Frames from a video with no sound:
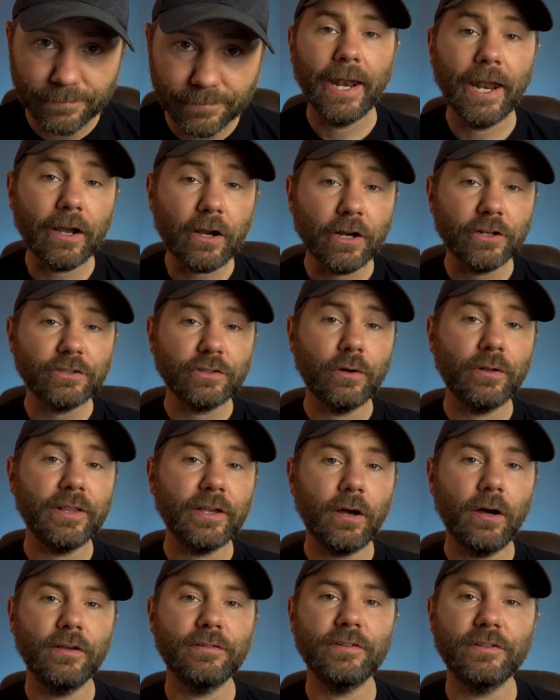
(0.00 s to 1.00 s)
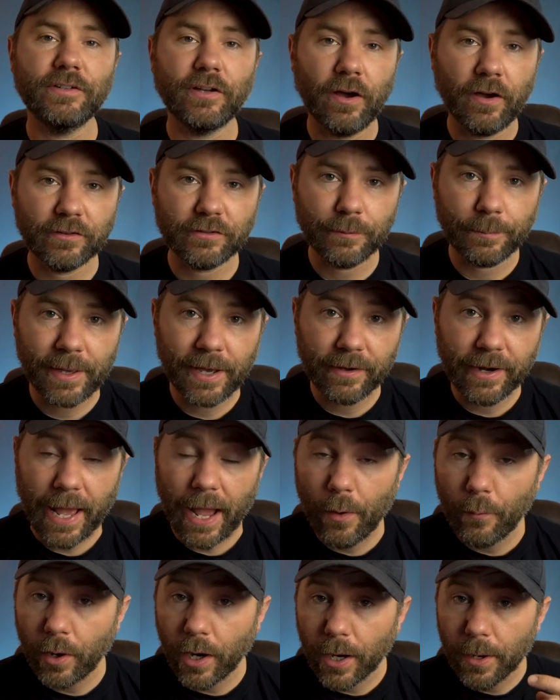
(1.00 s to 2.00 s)
And Eckhart Tolle also talks about
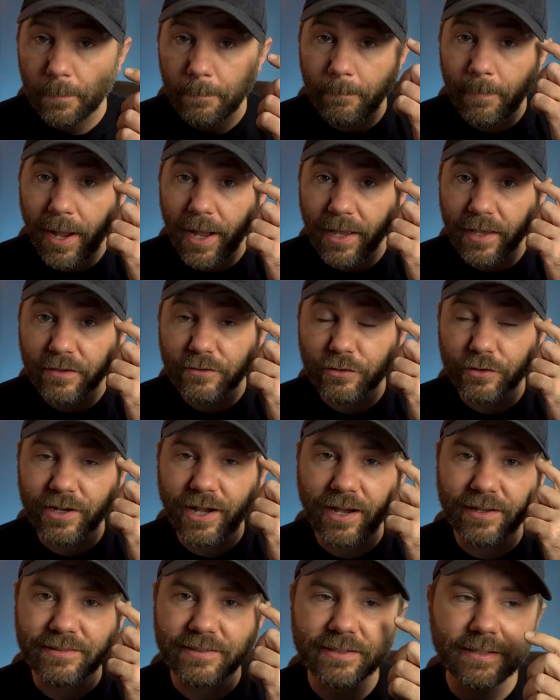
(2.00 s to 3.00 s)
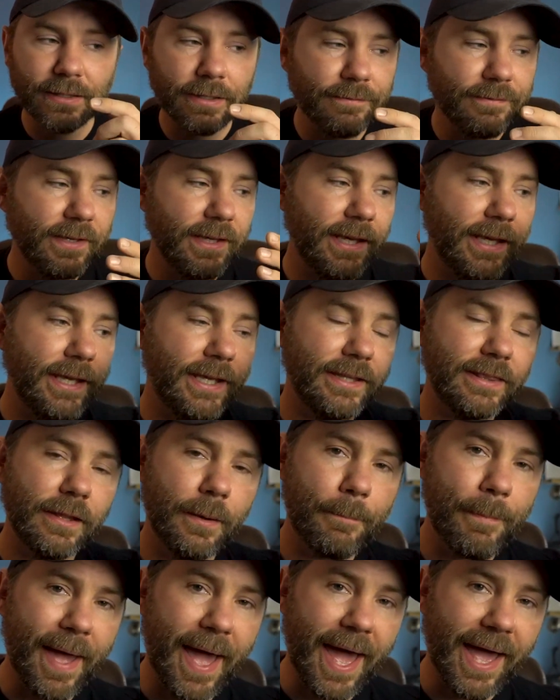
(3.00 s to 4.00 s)
how our minds are constantly living in
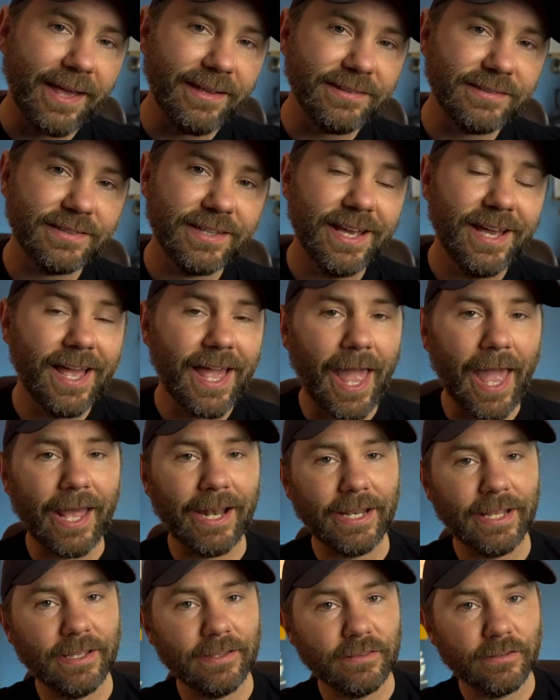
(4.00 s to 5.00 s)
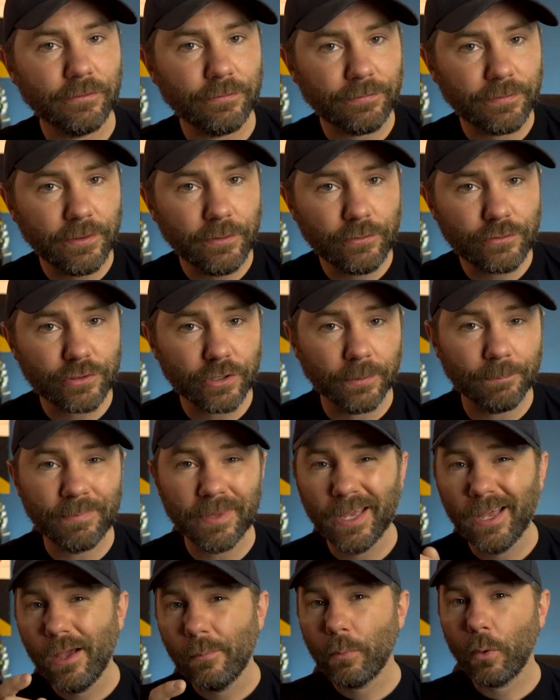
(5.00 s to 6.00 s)
the past and in the future,
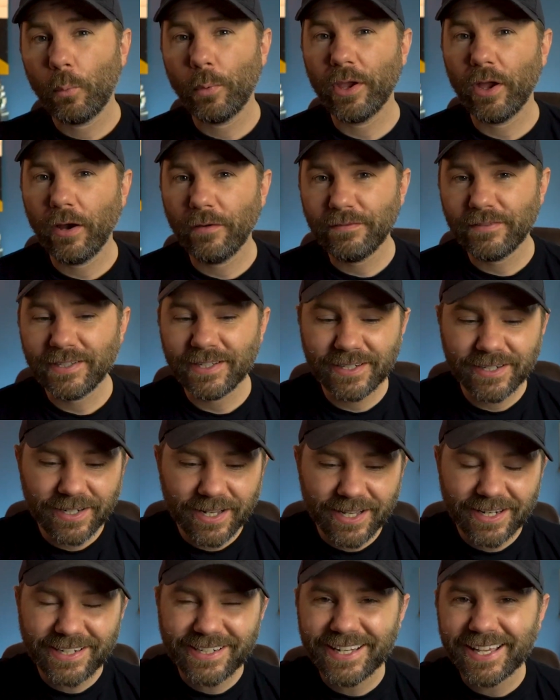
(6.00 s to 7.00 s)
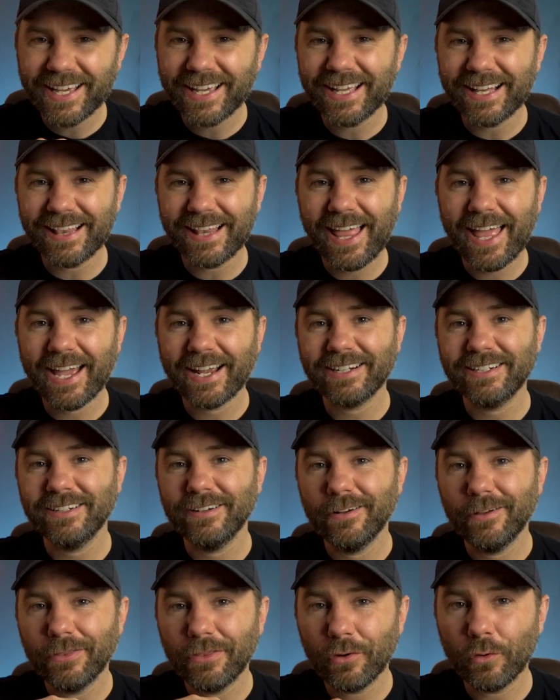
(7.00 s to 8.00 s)
but we often neglect
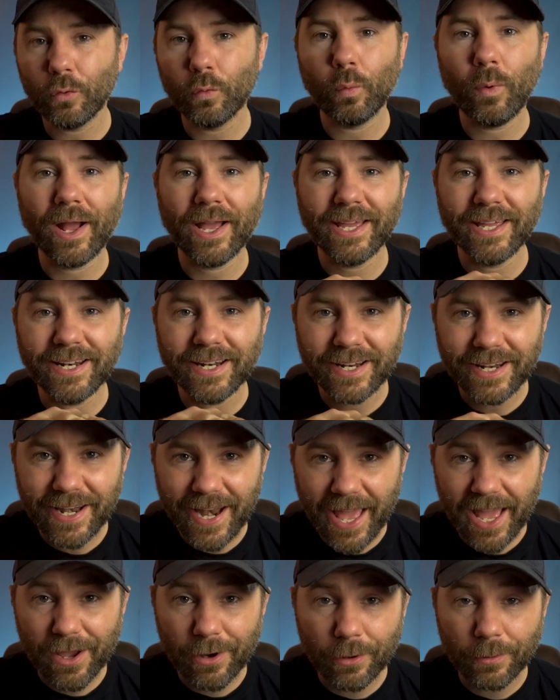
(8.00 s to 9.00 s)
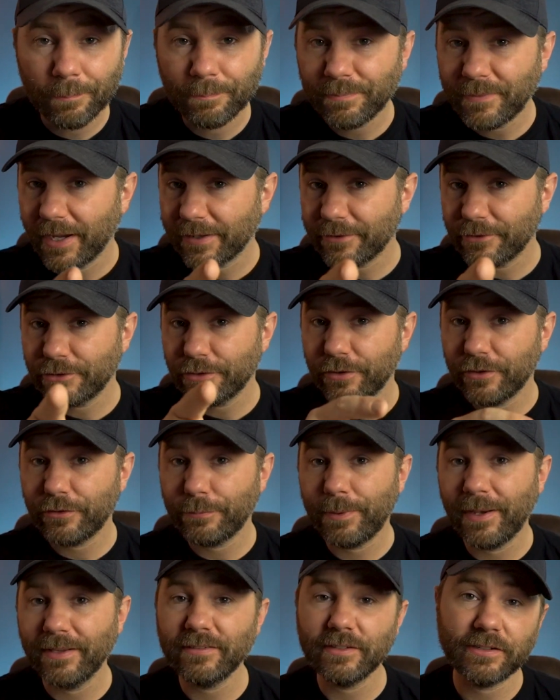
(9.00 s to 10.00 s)
the right now. Dr. Joe
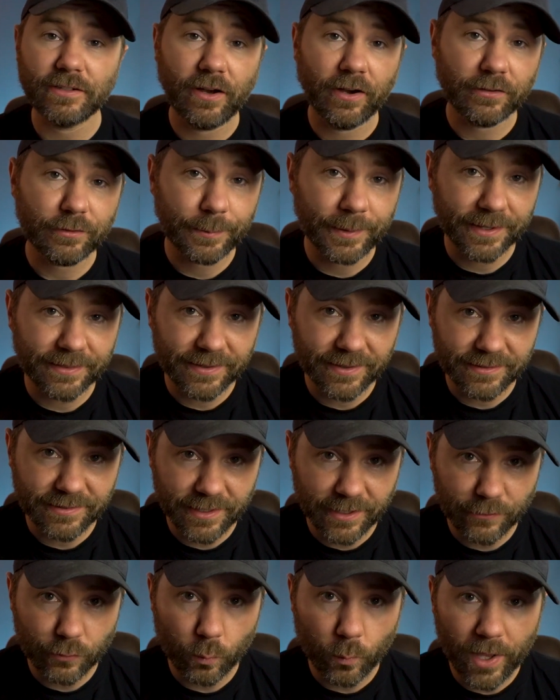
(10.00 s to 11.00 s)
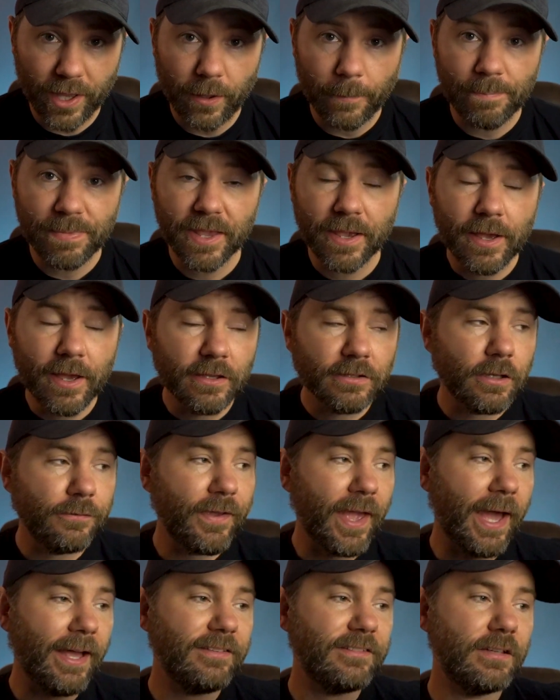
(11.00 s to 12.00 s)
Dispenza talks about this as well. So if
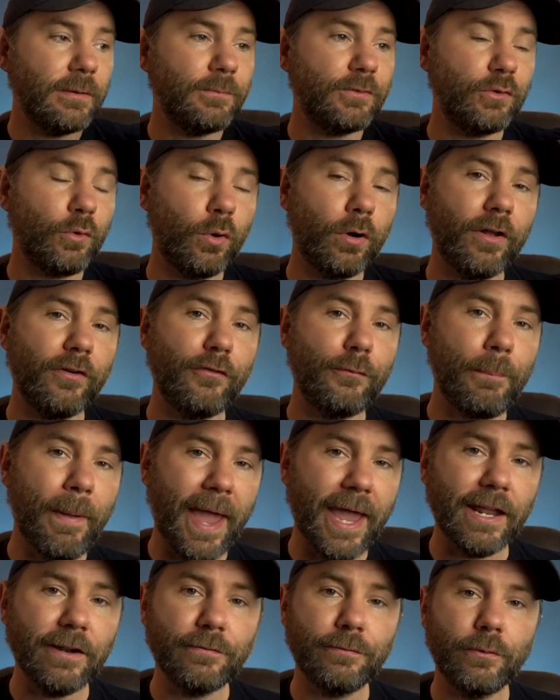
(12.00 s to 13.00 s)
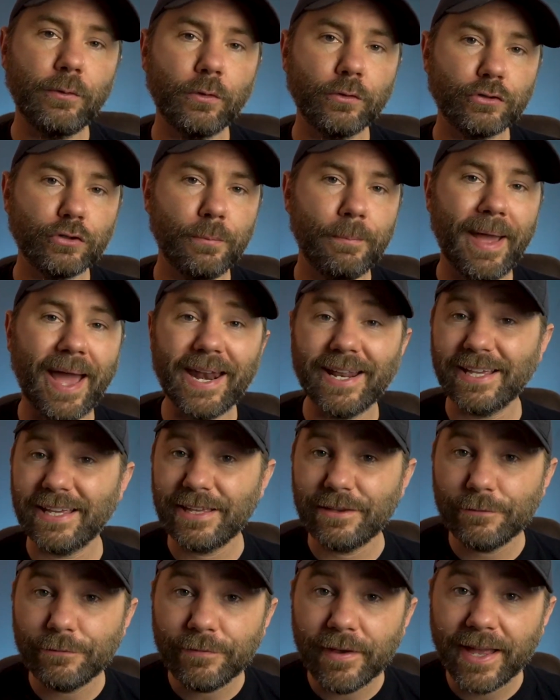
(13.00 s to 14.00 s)
you had some sort of painful or traumatic
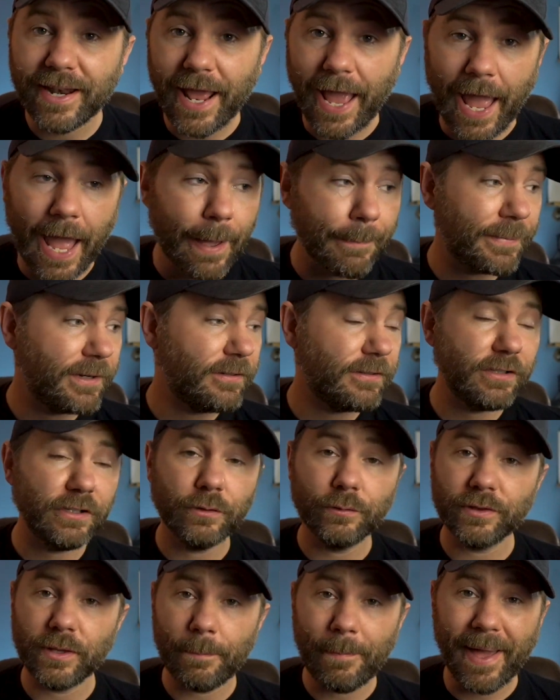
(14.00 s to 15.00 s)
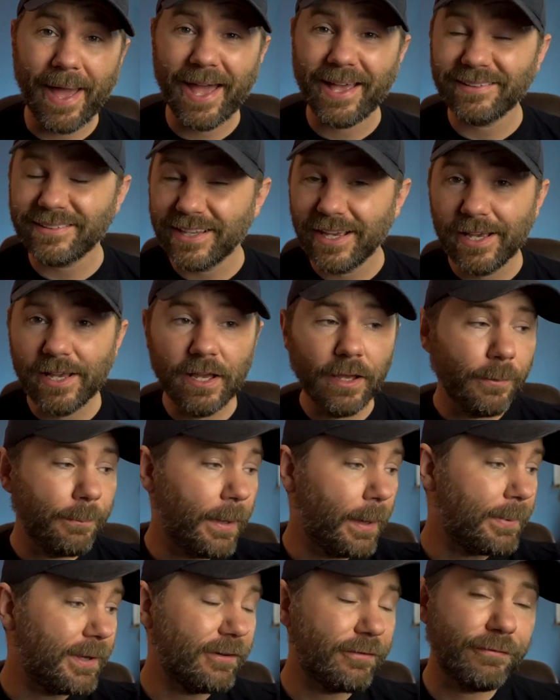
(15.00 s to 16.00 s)
event happen to you in the past,
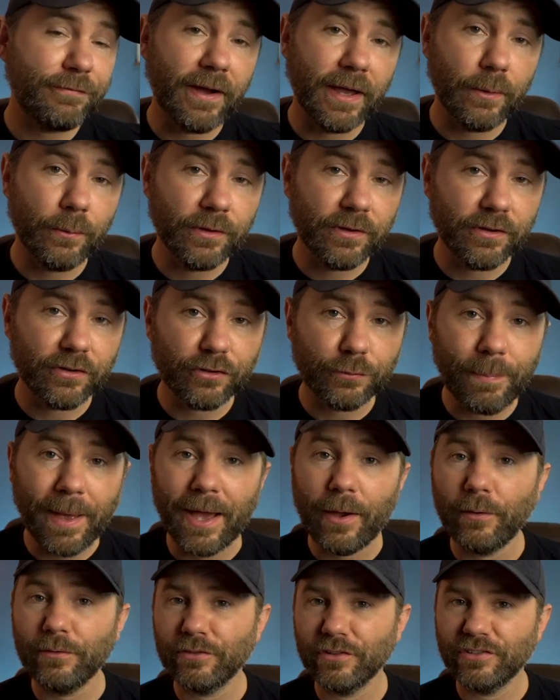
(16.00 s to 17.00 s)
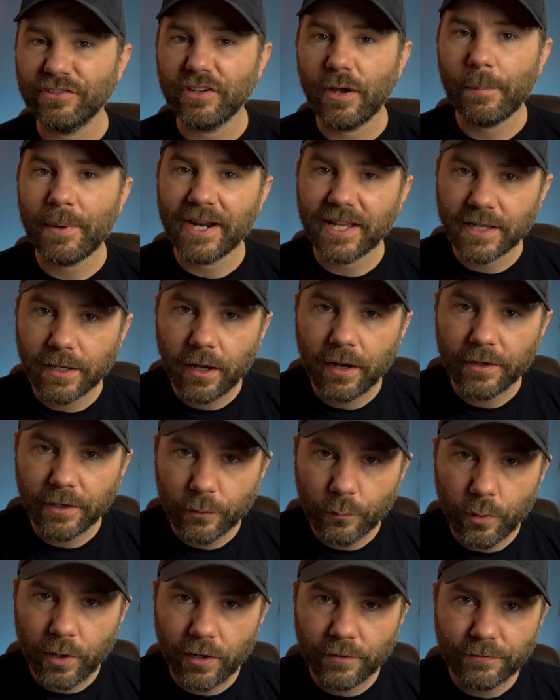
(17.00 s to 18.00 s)
maybe a fight with your spouse or somebody cut
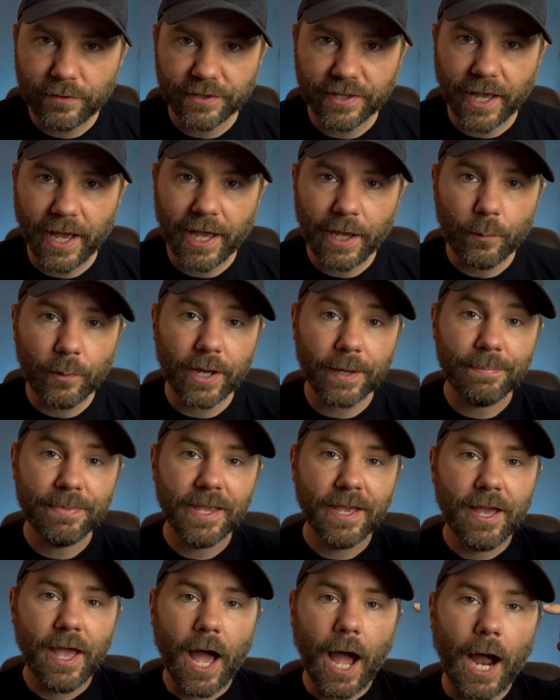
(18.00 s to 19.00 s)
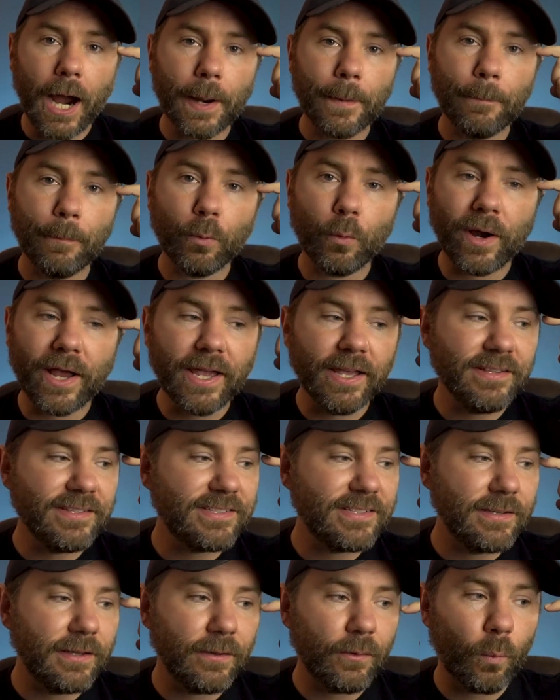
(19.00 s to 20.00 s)
you off on the highway, our
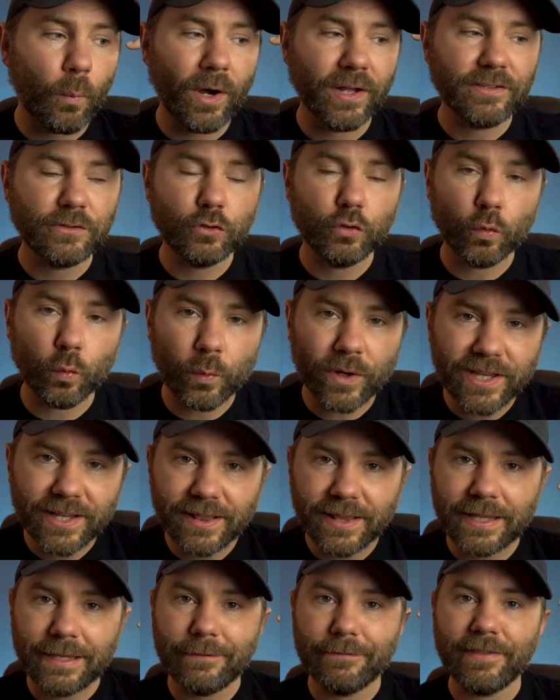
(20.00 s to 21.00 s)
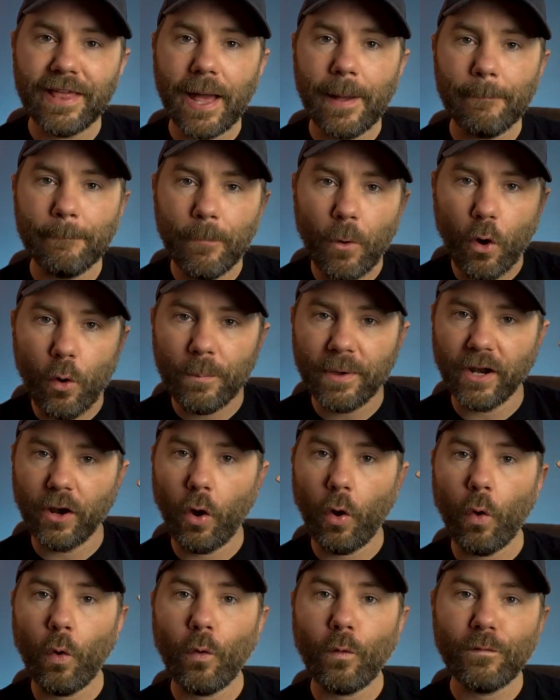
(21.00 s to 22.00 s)
brains want to relive that moment
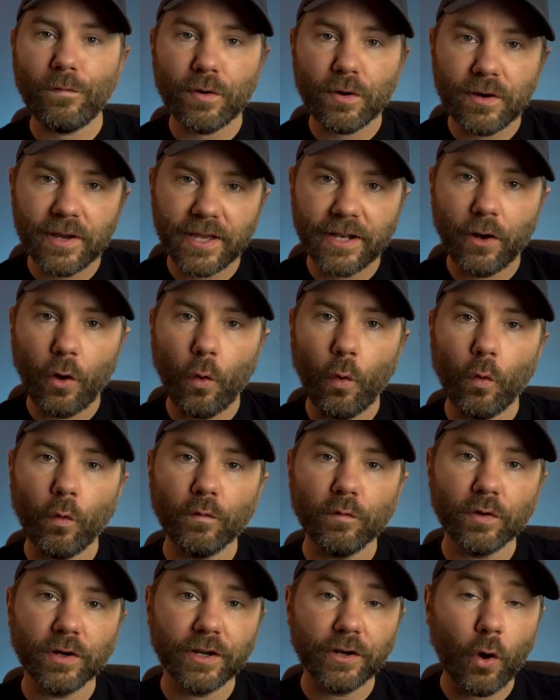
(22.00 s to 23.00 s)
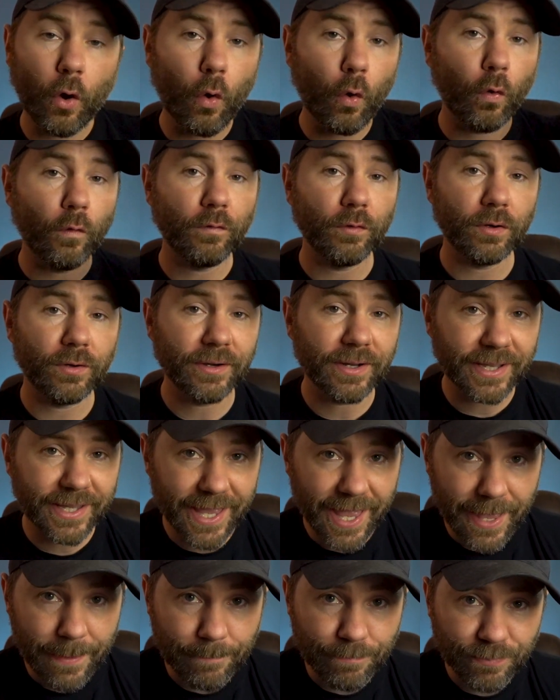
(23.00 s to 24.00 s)
over and over and over
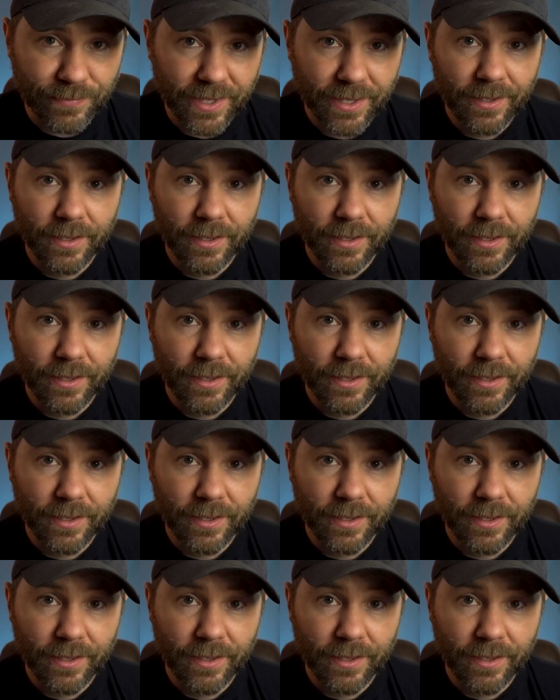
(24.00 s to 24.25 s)
again.